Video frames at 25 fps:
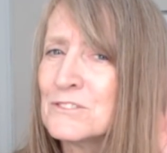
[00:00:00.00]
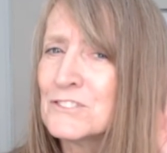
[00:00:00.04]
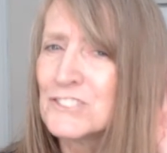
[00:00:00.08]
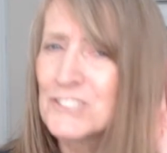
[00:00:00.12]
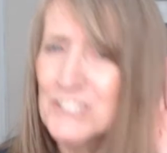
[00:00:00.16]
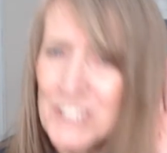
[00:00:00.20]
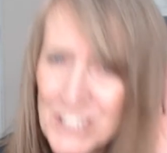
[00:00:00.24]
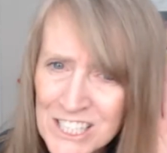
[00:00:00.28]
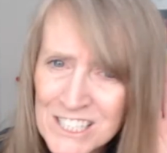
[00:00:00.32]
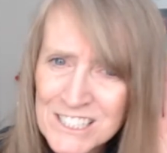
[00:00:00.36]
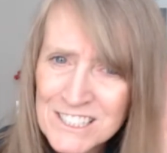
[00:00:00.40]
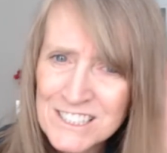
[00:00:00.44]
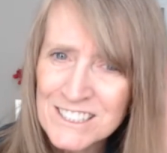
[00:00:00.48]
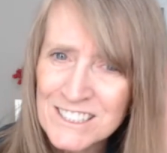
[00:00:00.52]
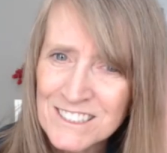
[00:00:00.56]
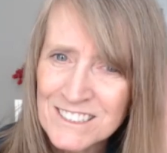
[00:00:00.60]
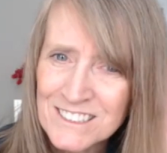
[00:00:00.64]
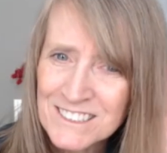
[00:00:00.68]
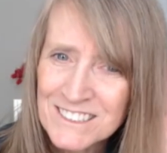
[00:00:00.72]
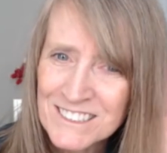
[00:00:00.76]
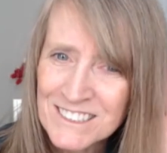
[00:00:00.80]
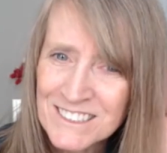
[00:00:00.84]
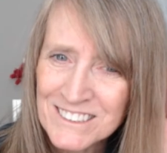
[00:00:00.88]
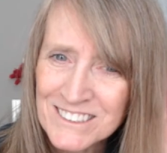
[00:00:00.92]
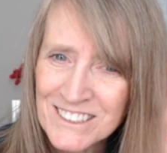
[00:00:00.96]

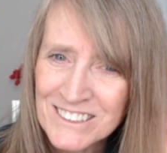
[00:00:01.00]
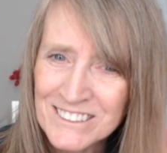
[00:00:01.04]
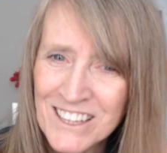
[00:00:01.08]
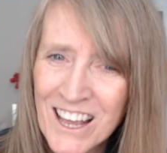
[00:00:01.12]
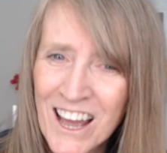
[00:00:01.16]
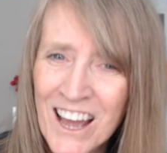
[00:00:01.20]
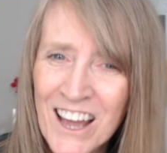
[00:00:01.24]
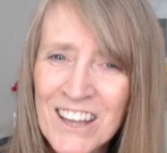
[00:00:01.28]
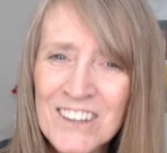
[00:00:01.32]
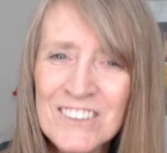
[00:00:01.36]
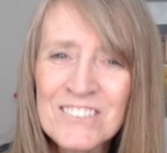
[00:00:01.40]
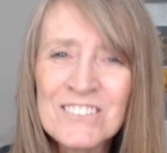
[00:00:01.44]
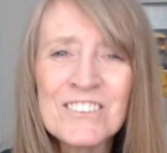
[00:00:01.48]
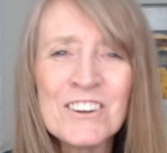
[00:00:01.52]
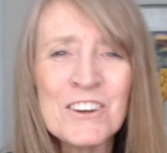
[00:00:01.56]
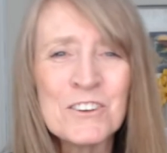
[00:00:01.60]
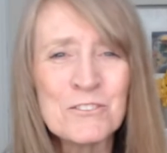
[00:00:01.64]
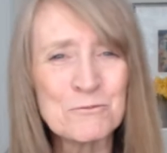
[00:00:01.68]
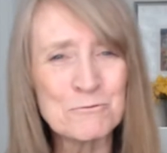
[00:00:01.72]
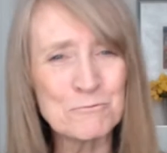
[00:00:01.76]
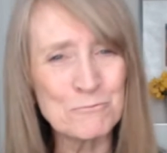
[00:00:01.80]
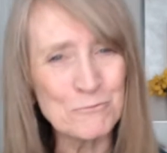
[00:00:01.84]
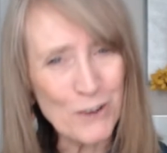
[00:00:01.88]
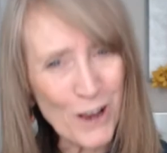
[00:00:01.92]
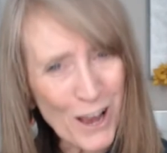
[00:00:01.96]
Jesus is alive.
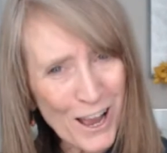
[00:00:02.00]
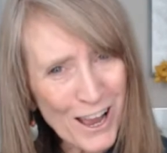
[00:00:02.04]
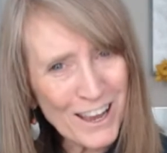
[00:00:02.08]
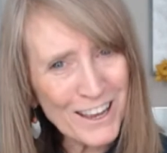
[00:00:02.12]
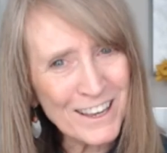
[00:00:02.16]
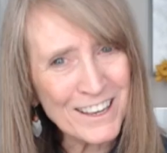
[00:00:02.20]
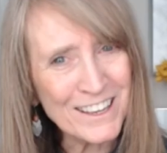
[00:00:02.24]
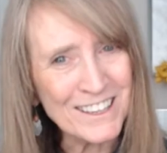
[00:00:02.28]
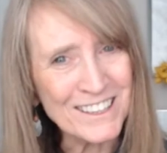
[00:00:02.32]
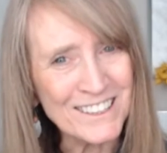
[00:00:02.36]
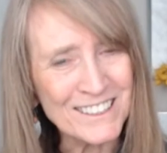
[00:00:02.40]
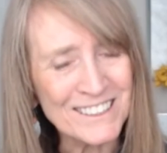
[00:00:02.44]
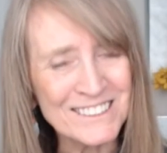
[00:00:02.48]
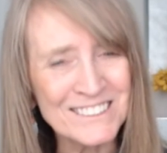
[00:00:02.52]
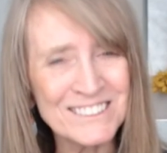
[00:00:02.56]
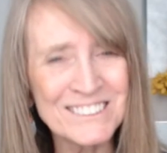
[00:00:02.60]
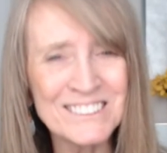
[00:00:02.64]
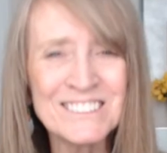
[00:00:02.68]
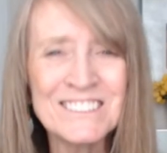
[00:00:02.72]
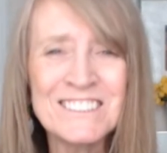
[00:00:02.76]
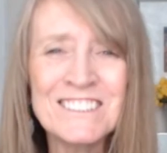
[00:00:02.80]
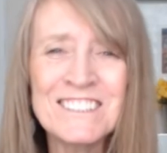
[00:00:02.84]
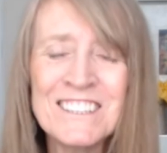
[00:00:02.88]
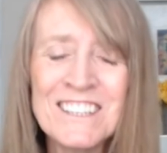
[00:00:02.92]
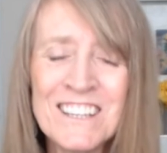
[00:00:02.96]

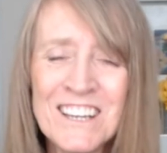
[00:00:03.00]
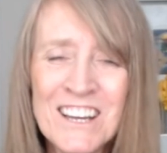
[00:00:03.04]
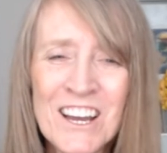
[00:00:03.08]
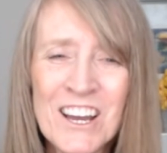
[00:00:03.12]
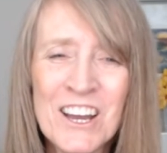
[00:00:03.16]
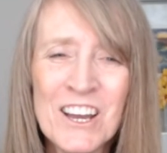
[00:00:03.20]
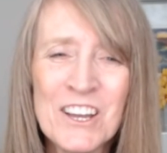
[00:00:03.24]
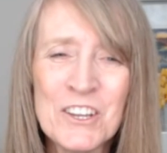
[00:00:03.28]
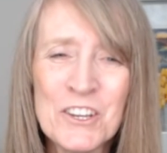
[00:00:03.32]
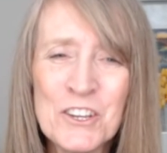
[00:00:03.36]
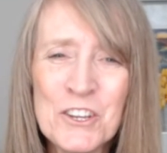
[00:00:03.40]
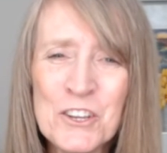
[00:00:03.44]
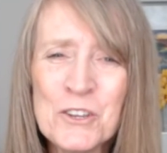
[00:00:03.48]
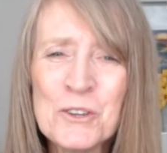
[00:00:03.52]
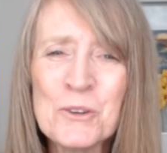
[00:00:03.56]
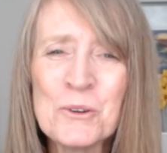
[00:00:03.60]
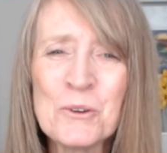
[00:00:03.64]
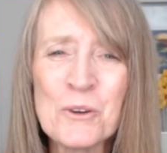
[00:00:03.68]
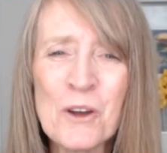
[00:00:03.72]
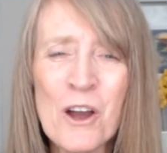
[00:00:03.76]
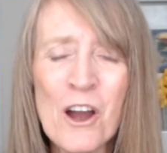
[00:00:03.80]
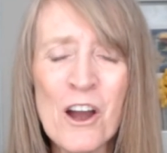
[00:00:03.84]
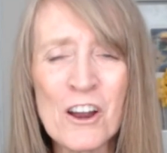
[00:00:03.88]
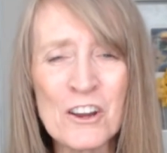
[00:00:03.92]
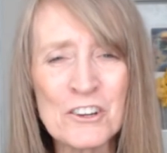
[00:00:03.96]
Right.
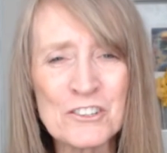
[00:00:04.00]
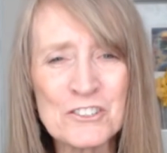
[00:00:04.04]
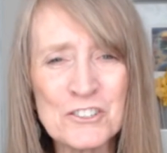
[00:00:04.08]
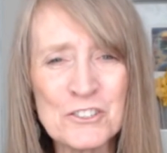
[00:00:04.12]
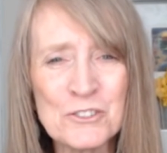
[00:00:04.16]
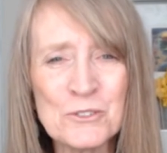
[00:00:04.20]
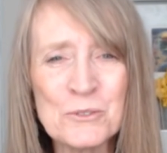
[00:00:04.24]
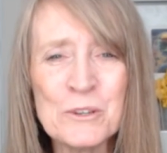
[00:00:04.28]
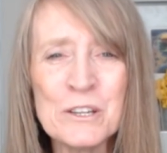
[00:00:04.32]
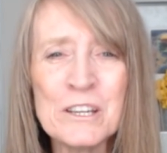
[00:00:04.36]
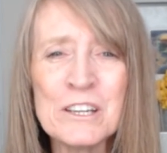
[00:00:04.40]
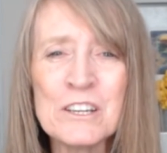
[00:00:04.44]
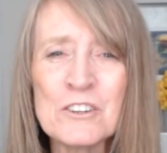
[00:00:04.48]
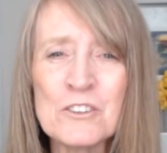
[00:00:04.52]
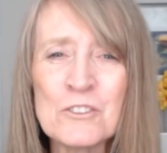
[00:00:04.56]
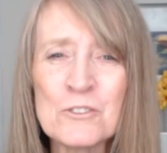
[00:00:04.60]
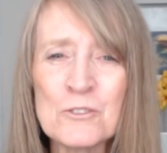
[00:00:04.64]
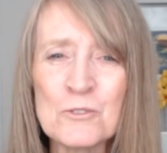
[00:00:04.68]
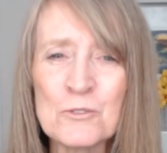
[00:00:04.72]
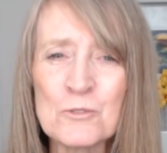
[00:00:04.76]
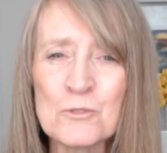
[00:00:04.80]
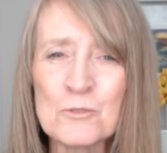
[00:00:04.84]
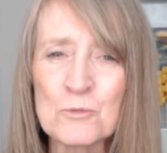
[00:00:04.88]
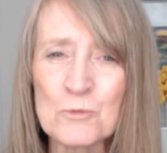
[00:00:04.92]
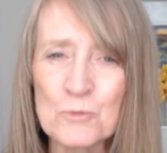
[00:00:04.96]
You are doing
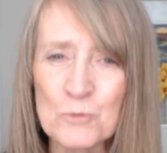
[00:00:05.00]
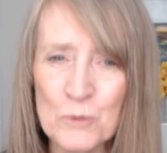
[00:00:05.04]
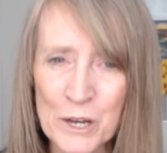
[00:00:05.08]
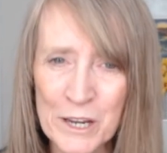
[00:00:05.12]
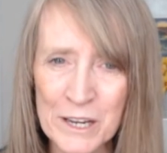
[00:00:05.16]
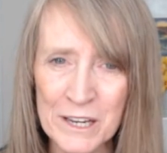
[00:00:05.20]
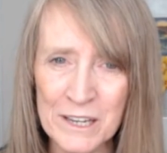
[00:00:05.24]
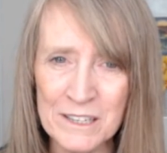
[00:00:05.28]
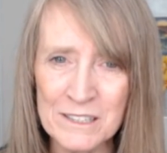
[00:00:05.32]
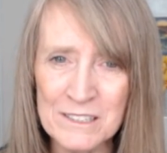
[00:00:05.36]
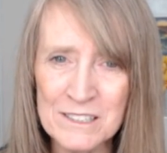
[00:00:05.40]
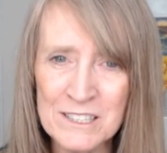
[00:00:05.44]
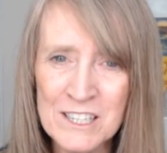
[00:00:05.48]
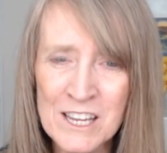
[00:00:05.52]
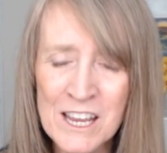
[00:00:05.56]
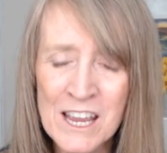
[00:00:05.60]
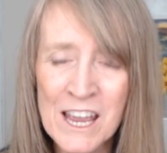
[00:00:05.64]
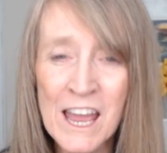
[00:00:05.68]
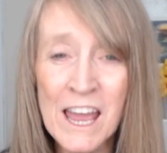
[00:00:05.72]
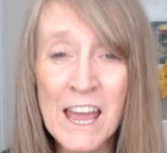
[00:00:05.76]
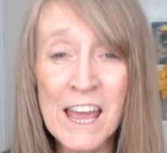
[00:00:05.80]
great.